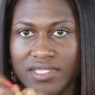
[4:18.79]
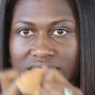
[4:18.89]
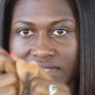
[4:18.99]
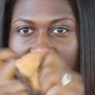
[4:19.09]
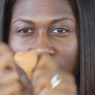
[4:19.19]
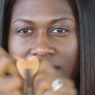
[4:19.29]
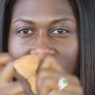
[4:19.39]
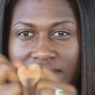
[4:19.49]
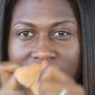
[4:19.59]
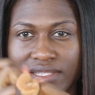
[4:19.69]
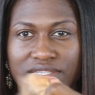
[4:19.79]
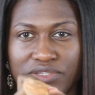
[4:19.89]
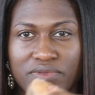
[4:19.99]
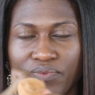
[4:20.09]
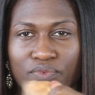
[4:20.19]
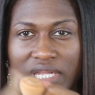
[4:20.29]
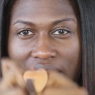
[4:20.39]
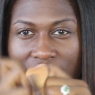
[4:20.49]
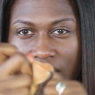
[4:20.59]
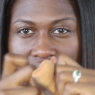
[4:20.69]
Just kind of do one
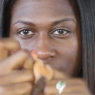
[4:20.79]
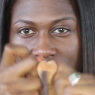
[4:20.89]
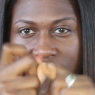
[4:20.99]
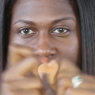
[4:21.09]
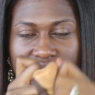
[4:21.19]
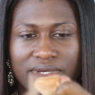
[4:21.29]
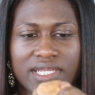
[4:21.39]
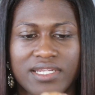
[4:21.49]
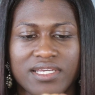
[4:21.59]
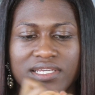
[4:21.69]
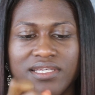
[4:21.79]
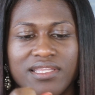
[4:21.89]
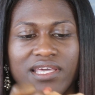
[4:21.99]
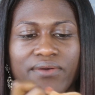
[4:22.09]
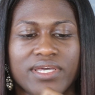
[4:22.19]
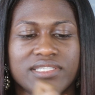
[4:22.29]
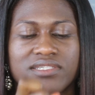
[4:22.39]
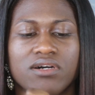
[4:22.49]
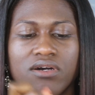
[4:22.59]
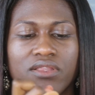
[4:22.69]
of these to it. That way it's
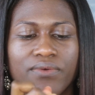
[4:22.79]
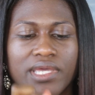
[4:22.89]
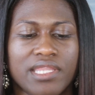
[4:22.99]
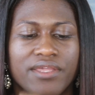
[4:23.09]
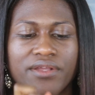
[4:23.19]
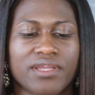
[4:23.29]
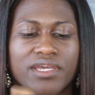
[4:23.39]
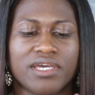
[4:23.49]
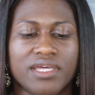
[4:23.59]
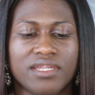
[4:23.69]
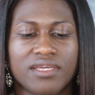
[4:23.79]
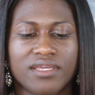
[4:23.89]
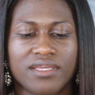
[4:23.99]
all the way in there and good.